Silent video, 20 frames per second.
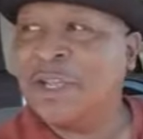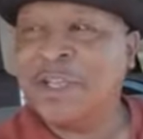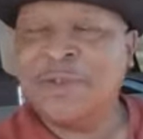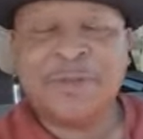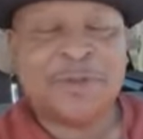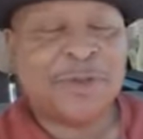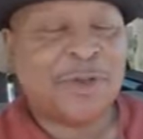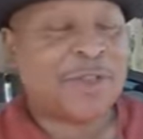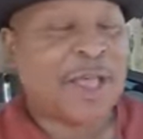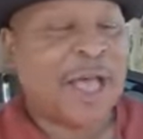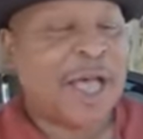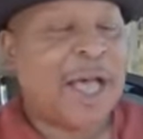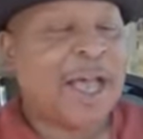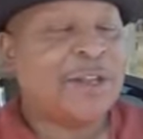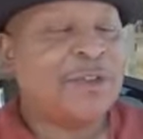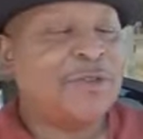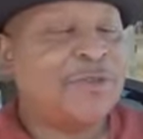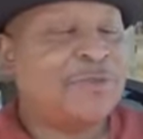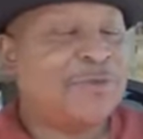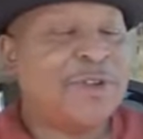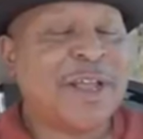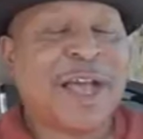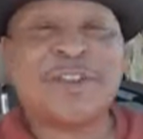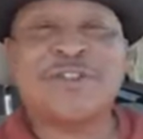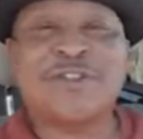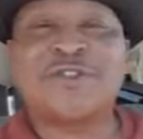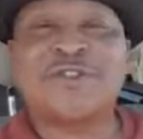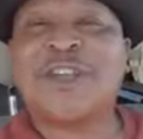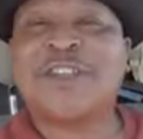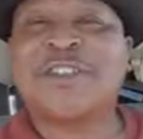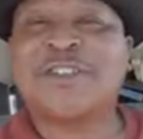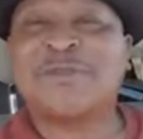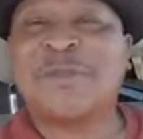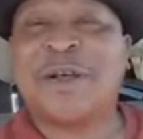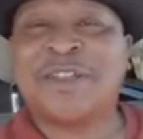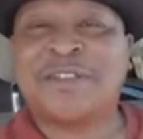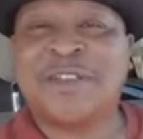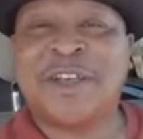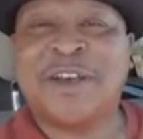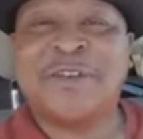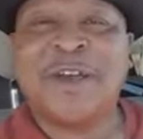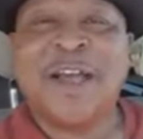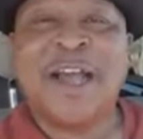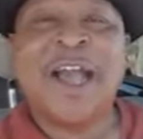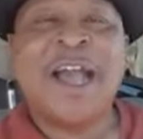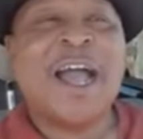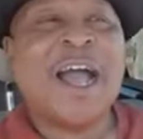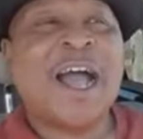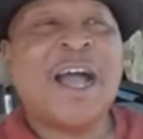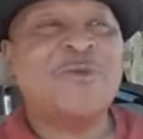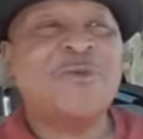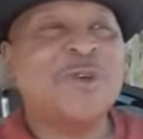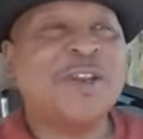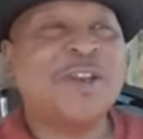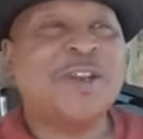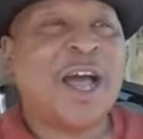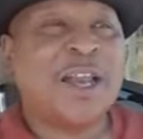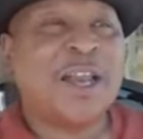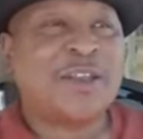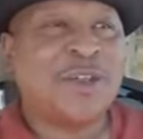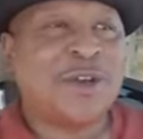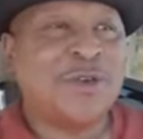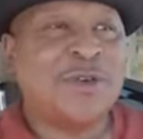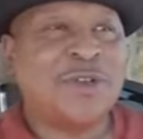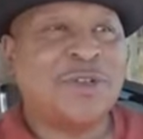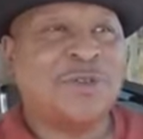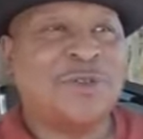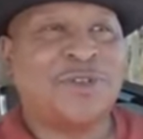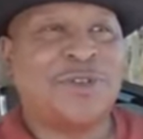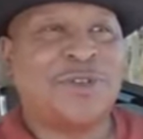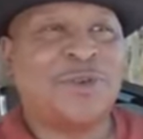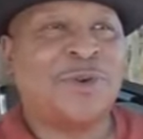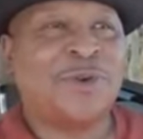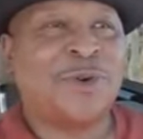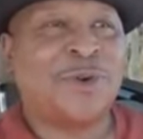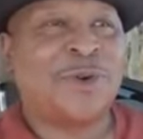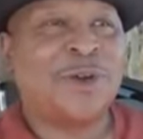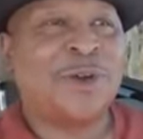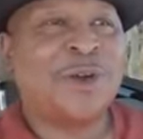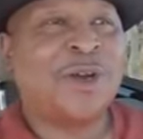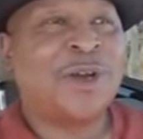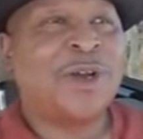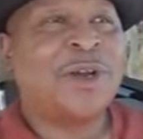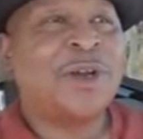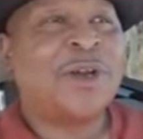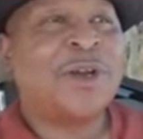is because I do not stress myself. I would not go into a store,